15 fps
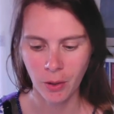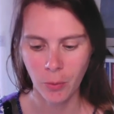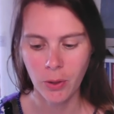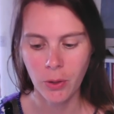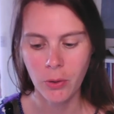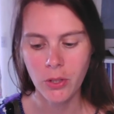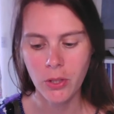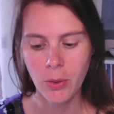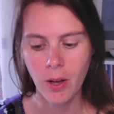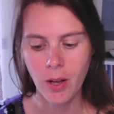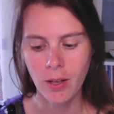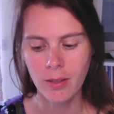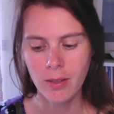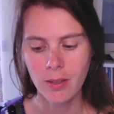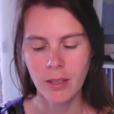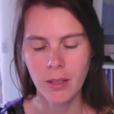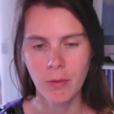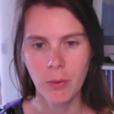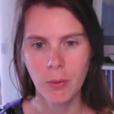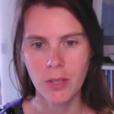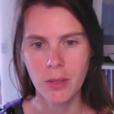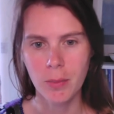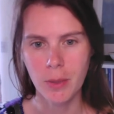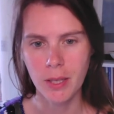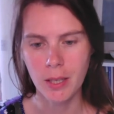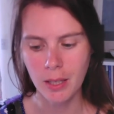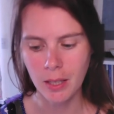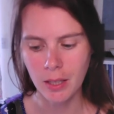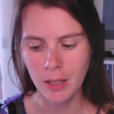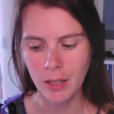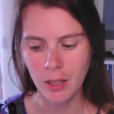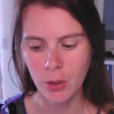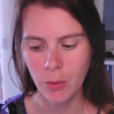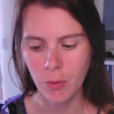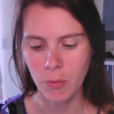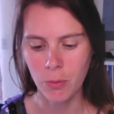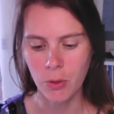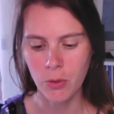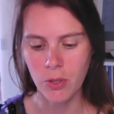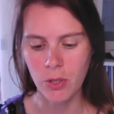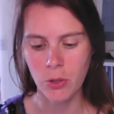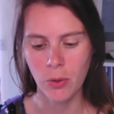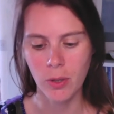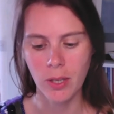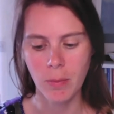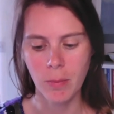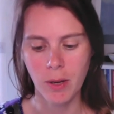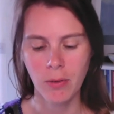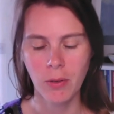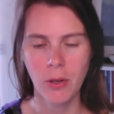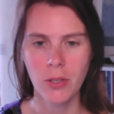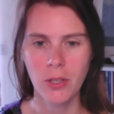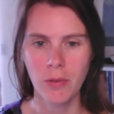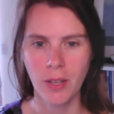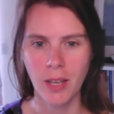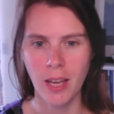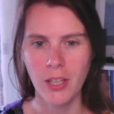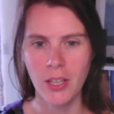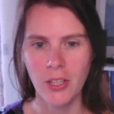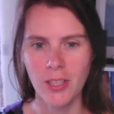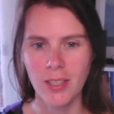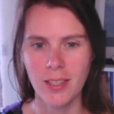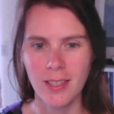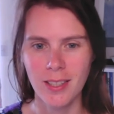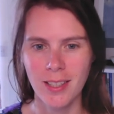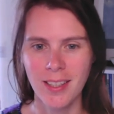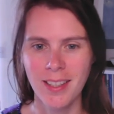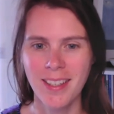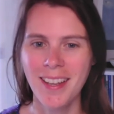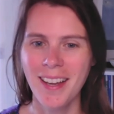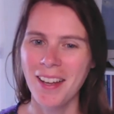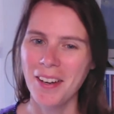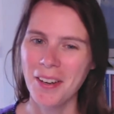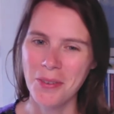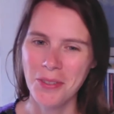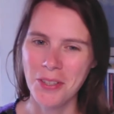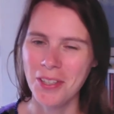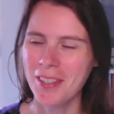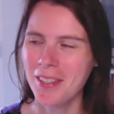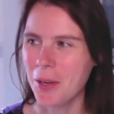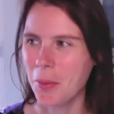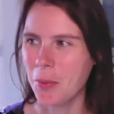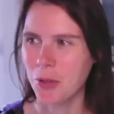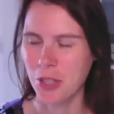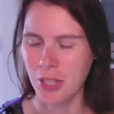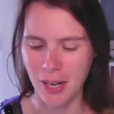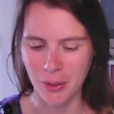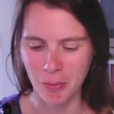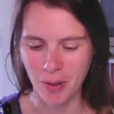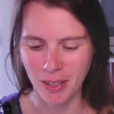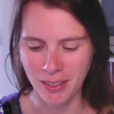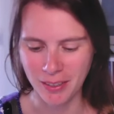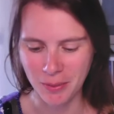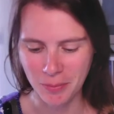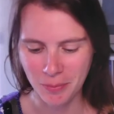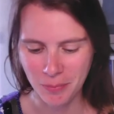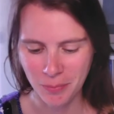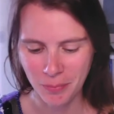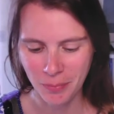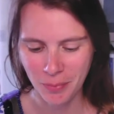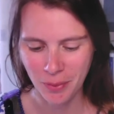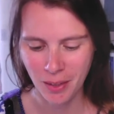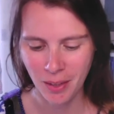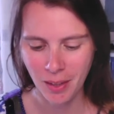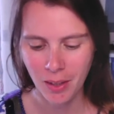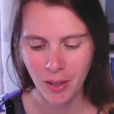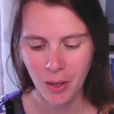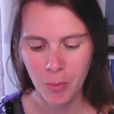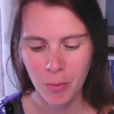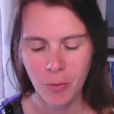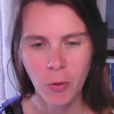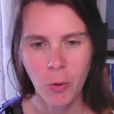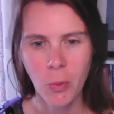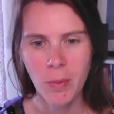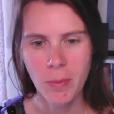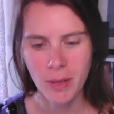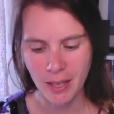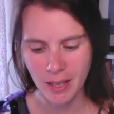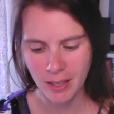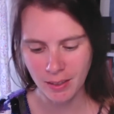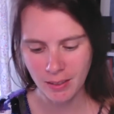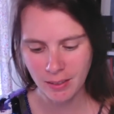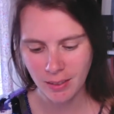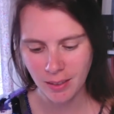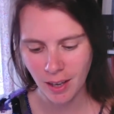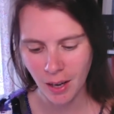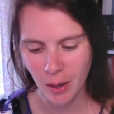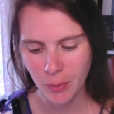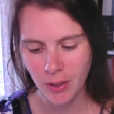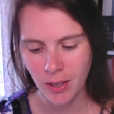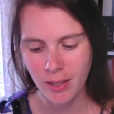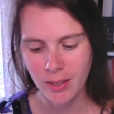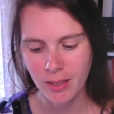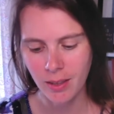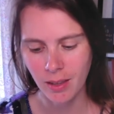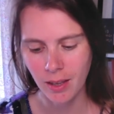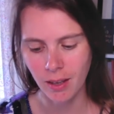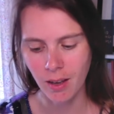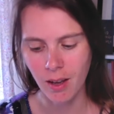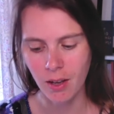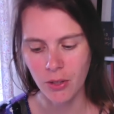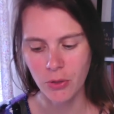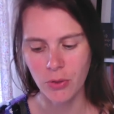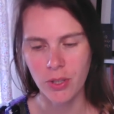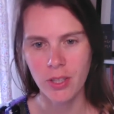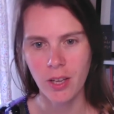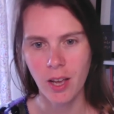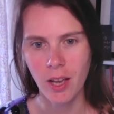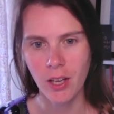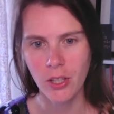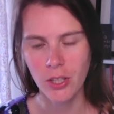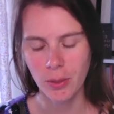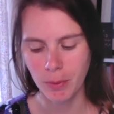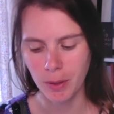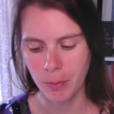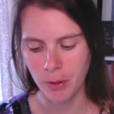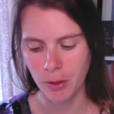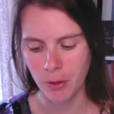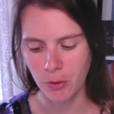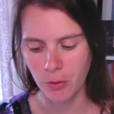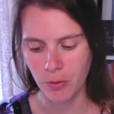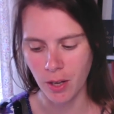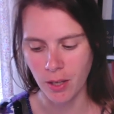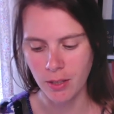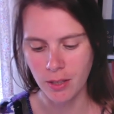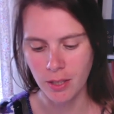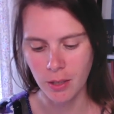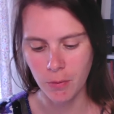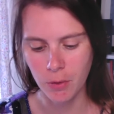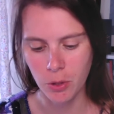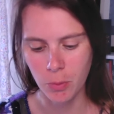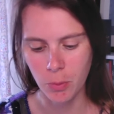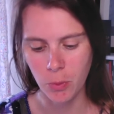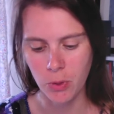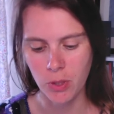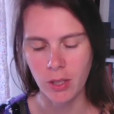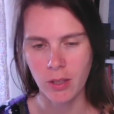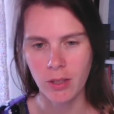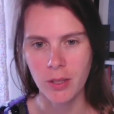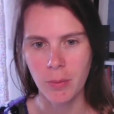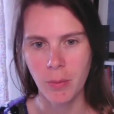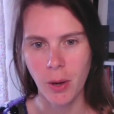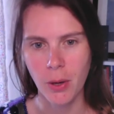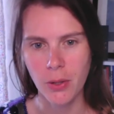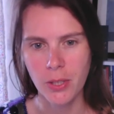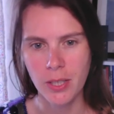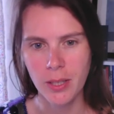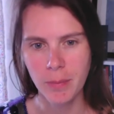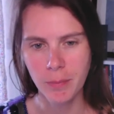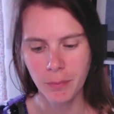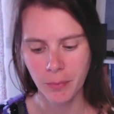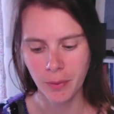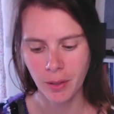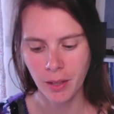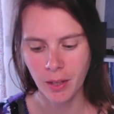We also ask that if you are speaking, you have muted your email notifications, and I've just double checked mine. Before we begin, I would like to thank Arts Research at Plymouth University for supporting our symposium,